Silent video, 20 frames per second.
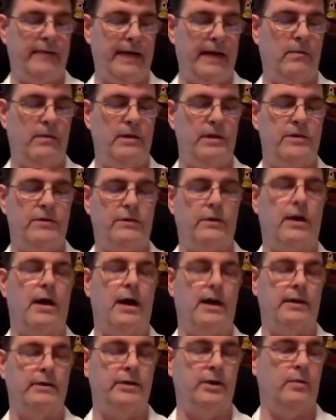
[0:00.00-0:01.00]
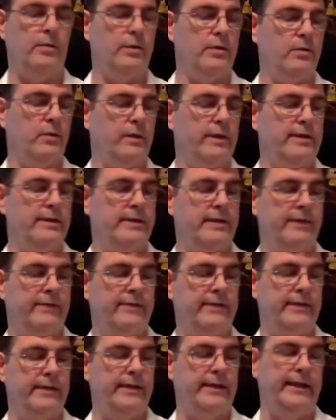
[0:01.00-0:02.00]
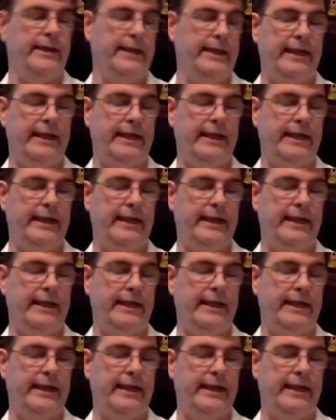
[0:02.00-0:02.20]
hours for October 2017?